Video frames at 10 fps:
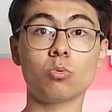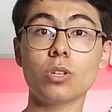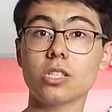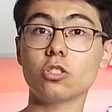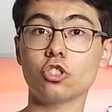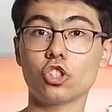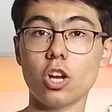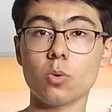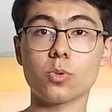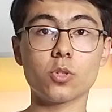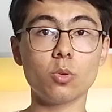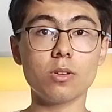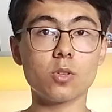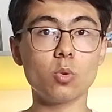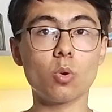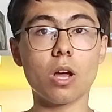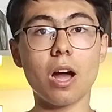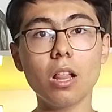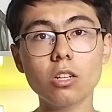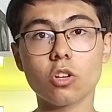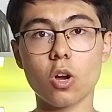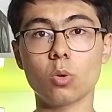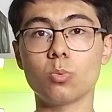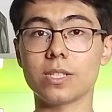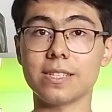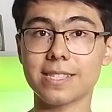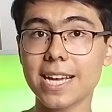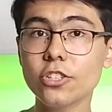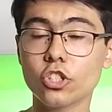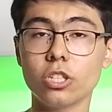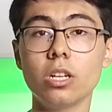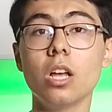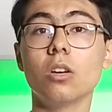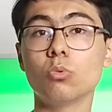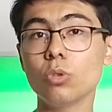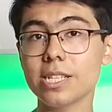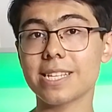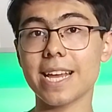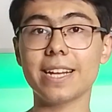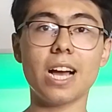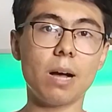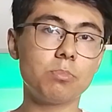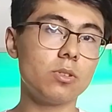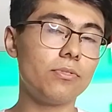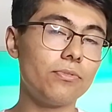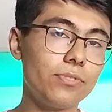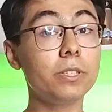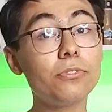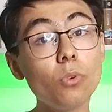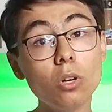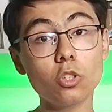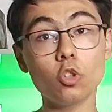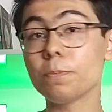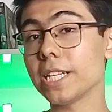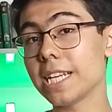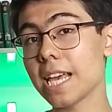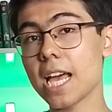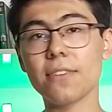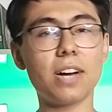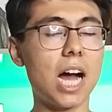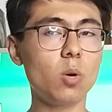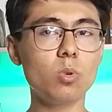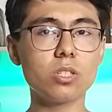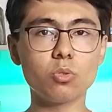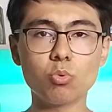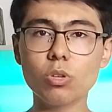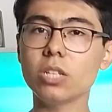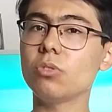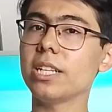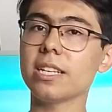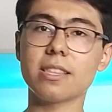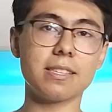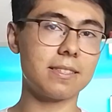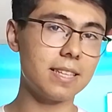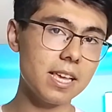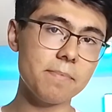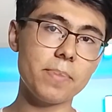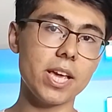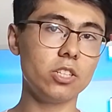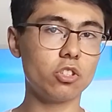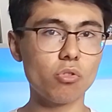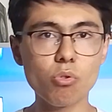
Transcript: research shows students who color code with intention retain up to before UPDF, I was rereading the same page